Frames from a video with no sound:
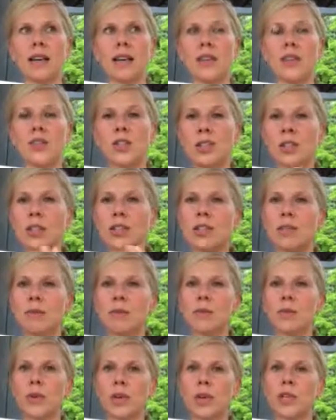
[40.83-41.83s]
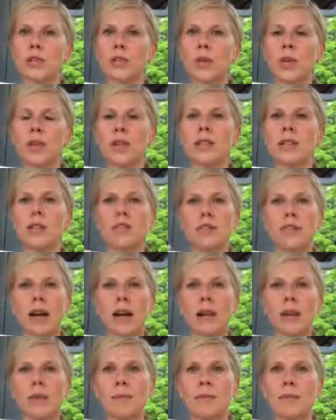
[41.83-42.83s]
each season brings with it
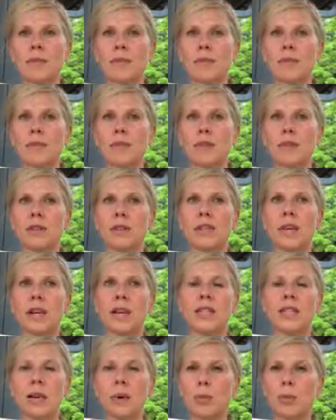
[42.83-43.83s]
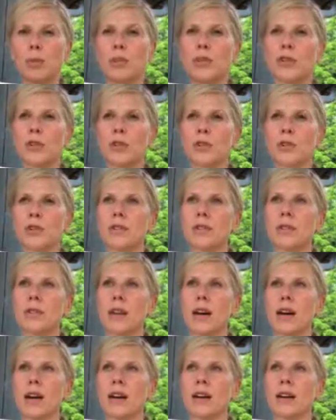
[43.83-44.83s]
different elements, different temperatures,
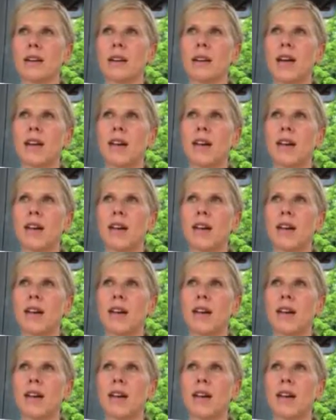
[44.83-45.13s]
uh,